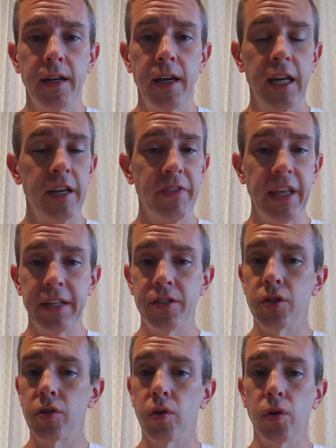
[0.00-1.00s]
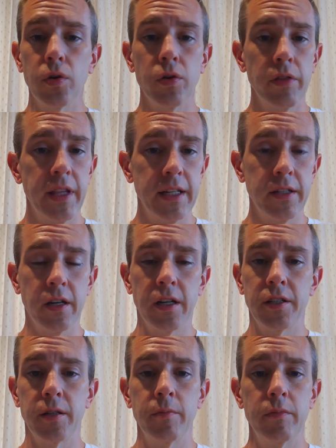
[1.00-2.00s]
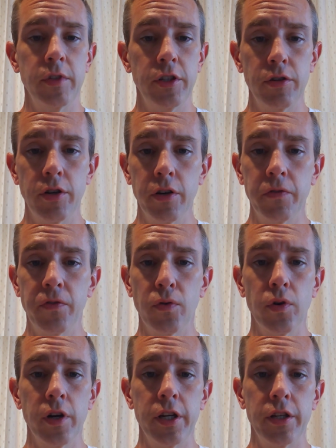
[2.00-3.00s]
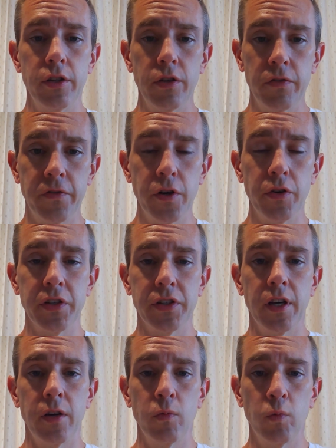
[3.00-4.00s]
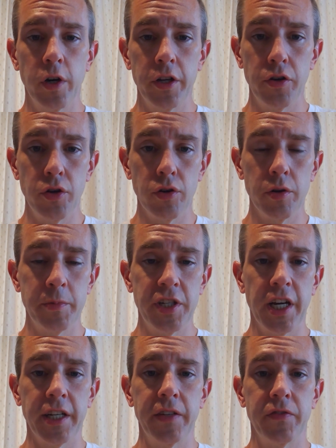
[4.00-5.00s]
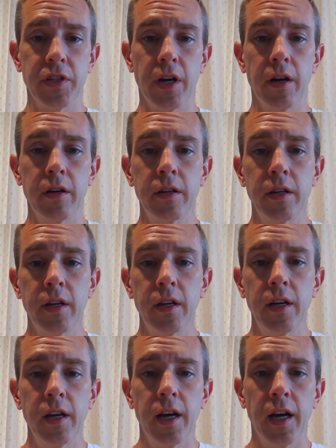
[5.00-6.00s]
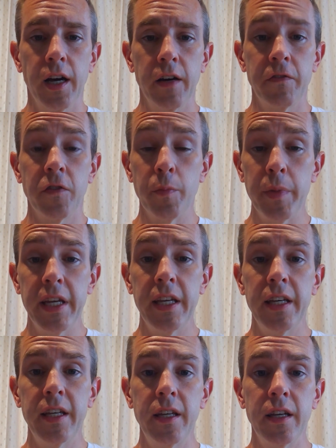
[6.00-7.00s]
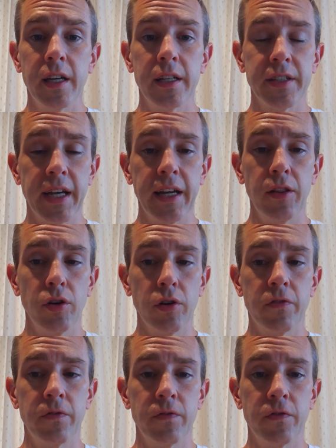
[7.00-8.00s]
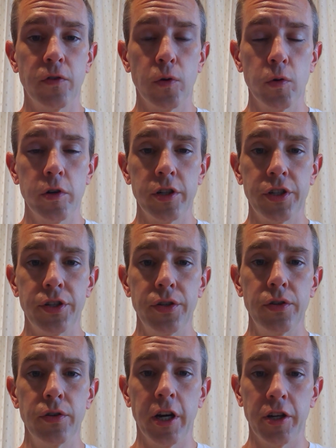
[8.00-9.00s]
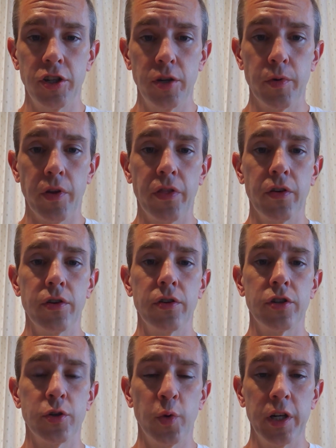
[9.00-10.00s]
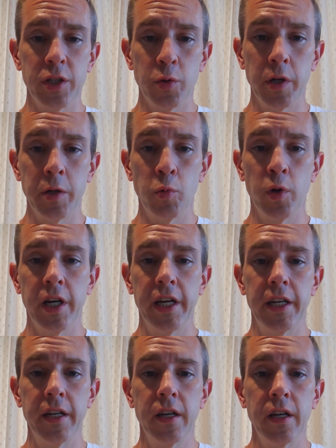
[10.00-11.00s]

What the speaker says: And if that's your goal, that's awesome. You go for it. You focus on what your objectives are. For me, as I look forward to October 3rd, 2021,